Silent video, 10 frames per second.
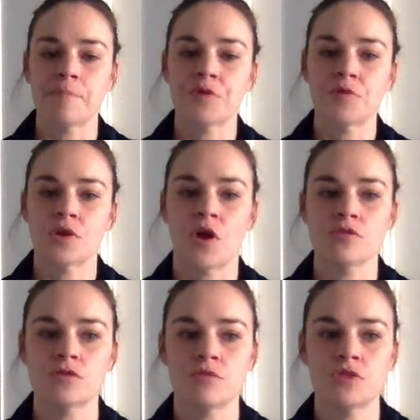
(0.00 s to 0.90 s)
You can
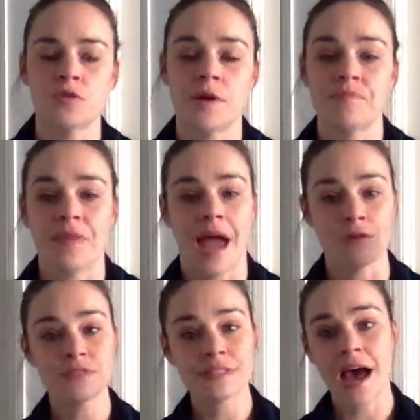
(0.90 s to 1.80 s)
also do it
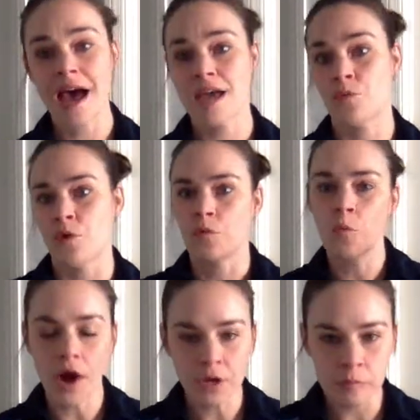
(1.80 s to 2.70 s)
outside with
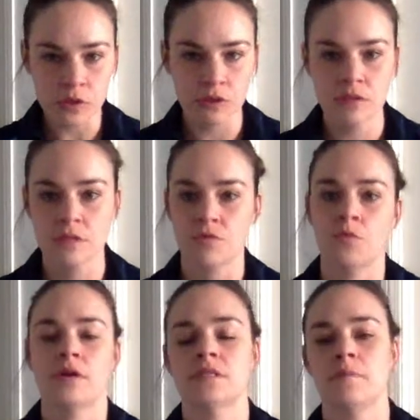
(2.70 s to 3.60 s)
water balloons if you
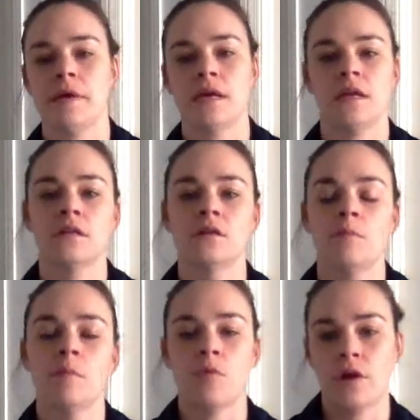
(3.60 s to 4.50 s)
wanted to make it a little
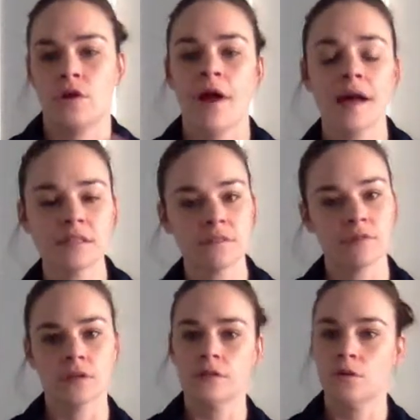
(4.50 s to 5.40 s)
bit more interactive
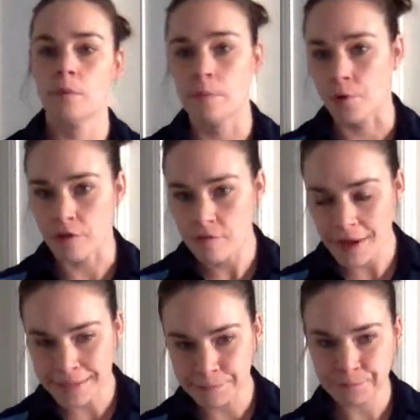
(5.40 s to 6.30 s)
or a little bit more
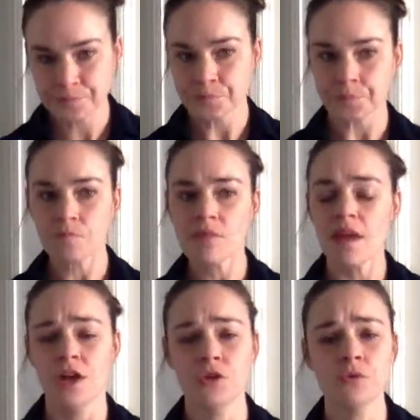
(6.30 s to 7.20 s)
fun.
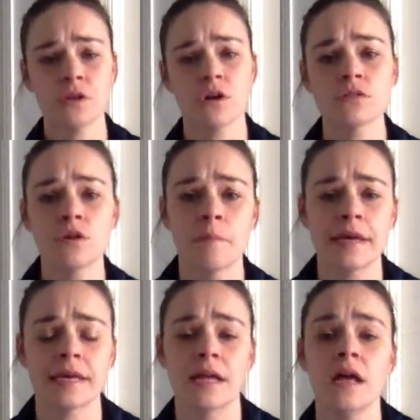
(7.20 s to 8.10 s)
And you can also
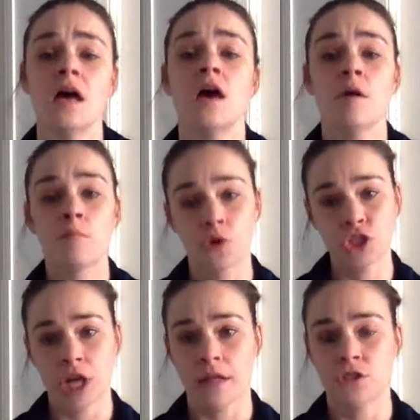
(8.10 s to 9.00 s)
make it more
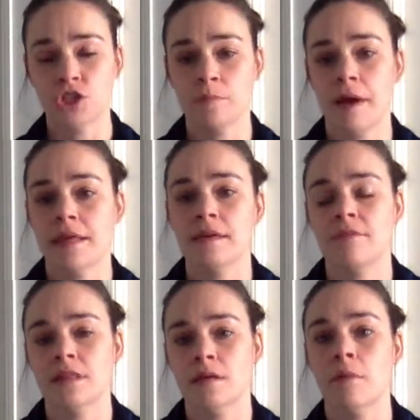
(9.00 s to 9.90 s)
challenging by
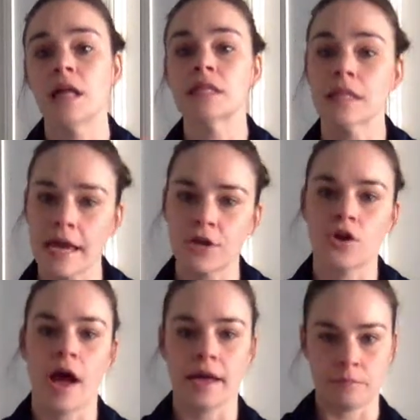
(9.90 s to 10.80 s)
giving them a
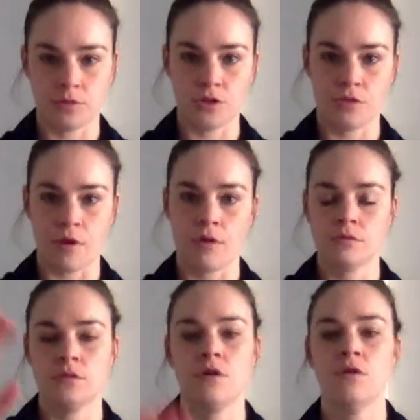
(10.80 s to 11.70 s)
lighter item to throw.
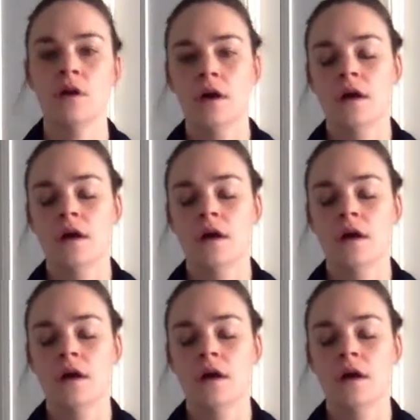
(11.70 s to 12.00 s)
So